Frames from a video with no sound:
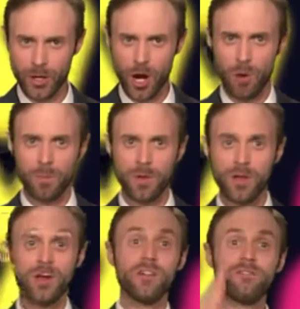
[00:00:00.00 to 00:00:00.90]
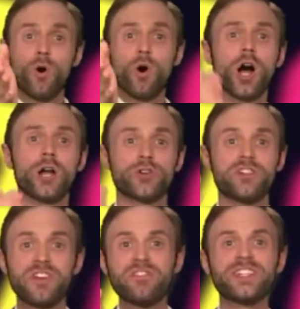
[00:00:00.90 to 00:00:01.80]
Here we go.
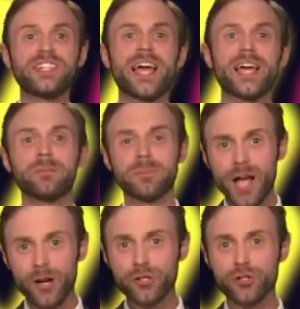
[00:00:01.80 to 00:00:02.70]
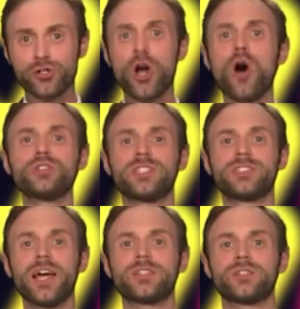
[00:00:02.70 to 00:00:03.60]
458 players chose
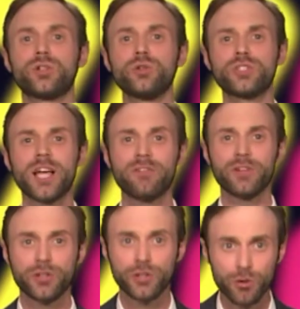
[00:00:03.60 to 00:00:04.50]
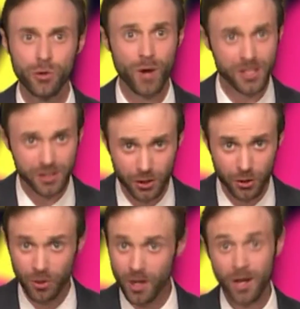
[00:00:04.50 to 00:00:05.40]
to take the 272. The rest
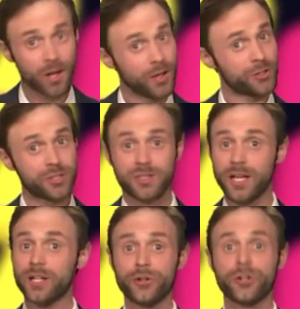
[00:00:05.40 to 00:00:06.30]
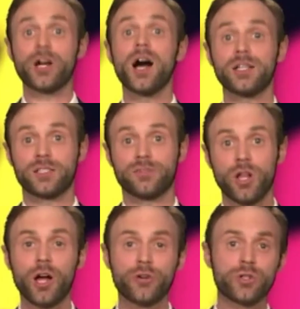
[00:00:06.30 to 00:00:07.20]
of you, you're sticking your guns
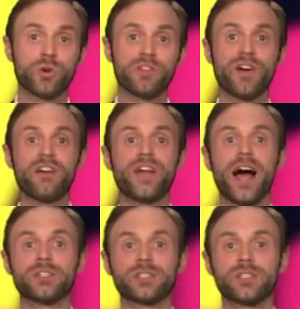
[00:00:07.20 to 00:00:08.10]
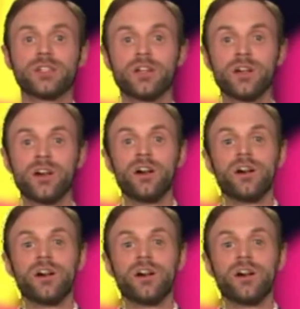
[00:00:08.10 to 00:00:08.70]
for the 125,000.